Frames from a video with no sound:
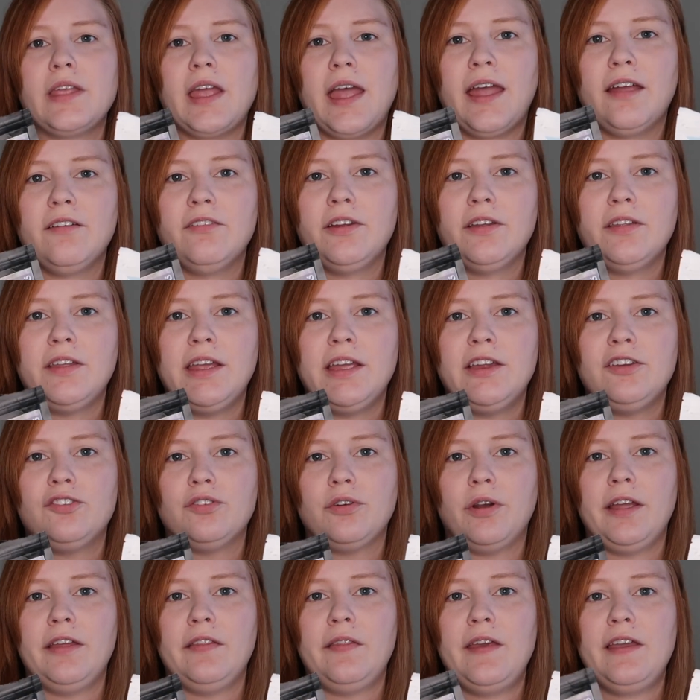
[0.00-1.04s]
I really
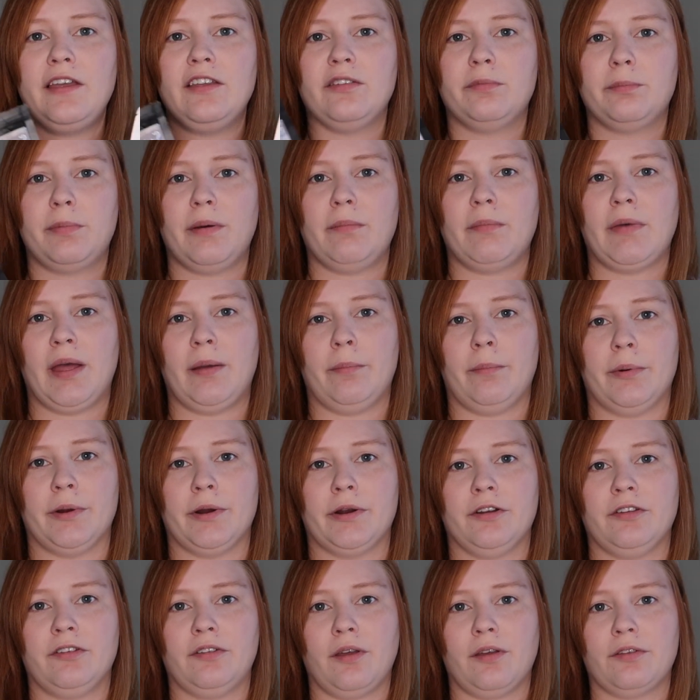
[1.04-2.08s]
enjoy these, but my
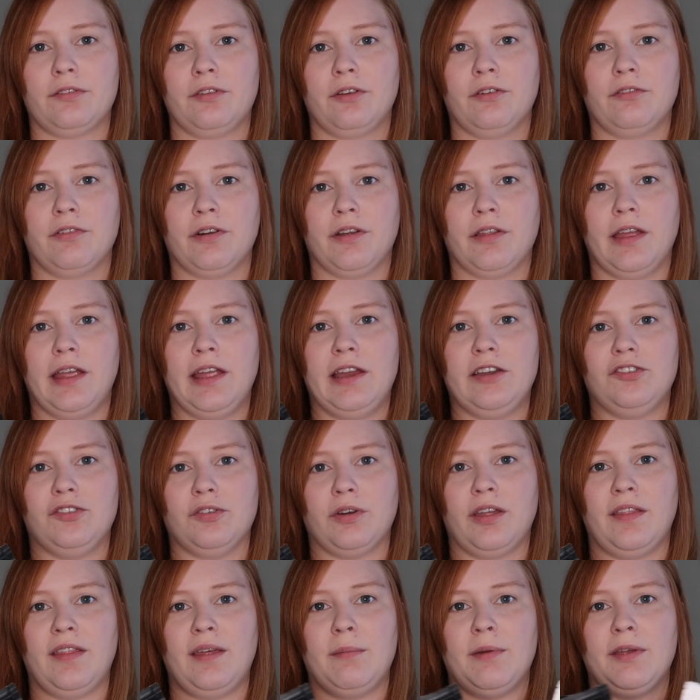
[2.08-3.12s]
birds also really
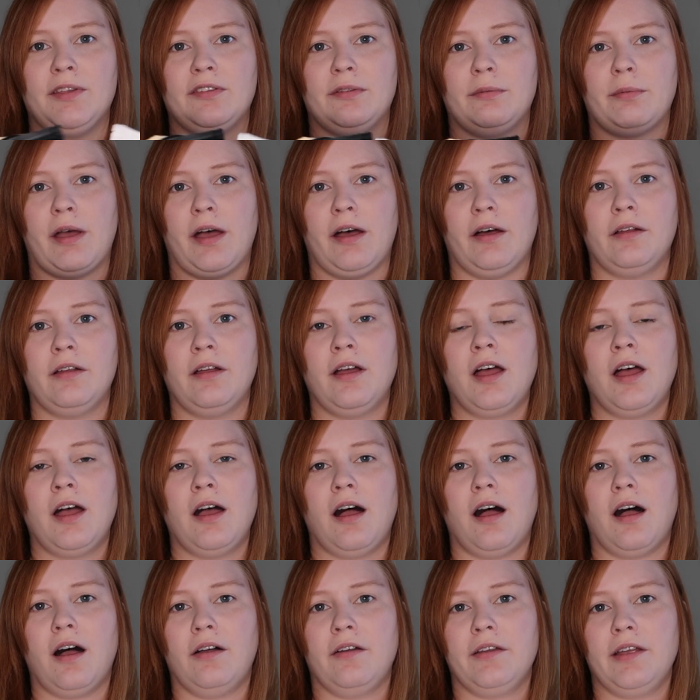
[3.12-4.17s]
enjoy them as well.
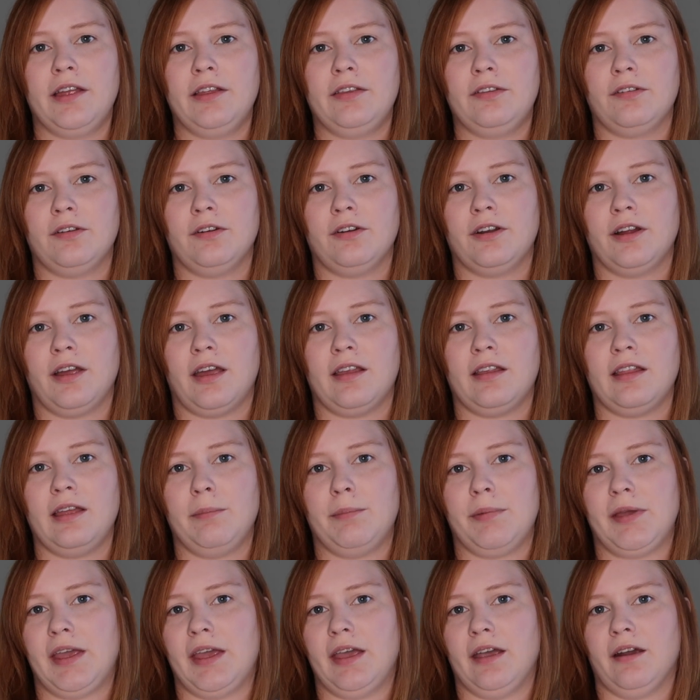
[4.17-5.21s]
I'll insert a
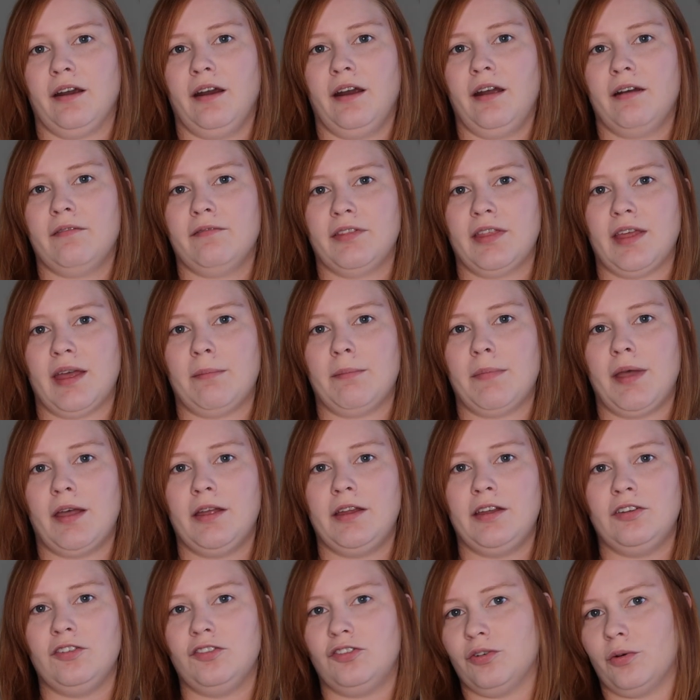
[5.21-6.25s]
clip here of them
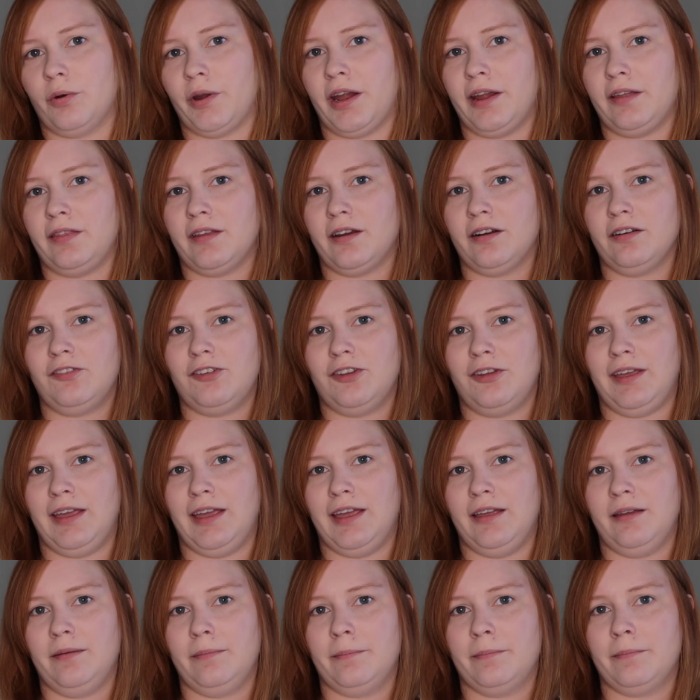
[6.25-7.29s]
enjoying their
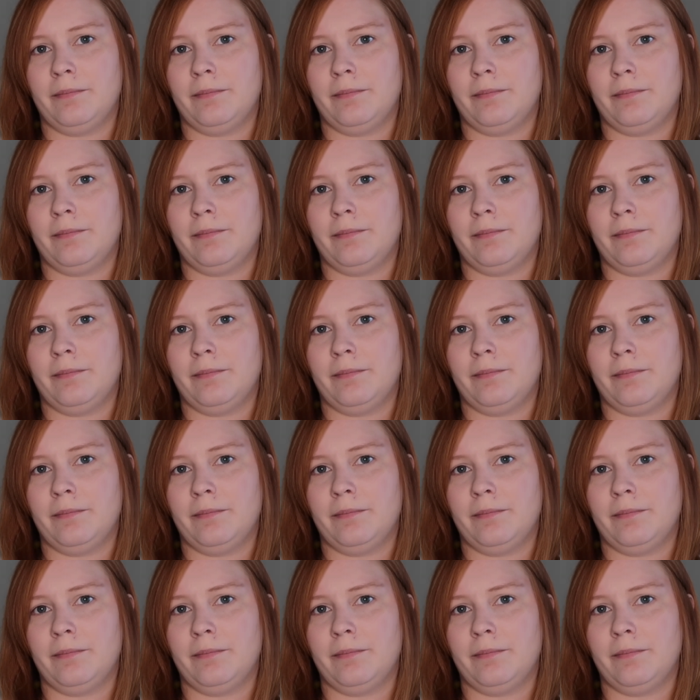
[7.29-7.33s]
tea.